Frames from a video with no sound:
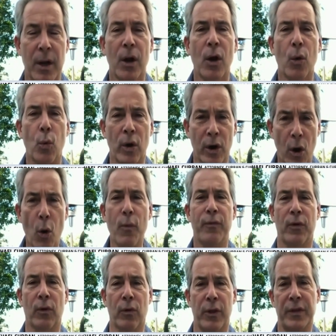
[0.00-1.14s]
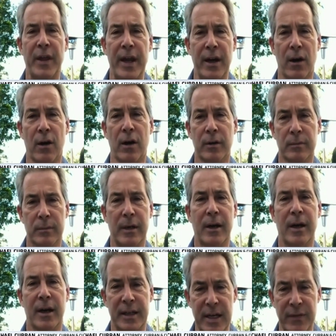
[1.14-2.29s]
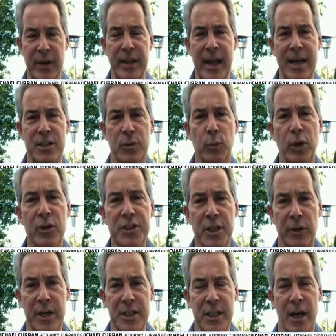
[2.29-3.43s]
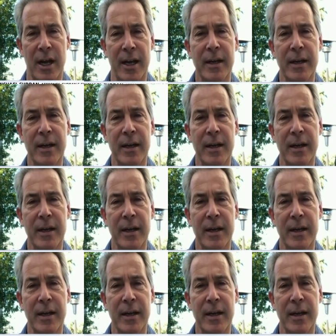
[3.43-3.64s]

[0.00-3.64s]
We're hopeful that they are giving that some real serious thought.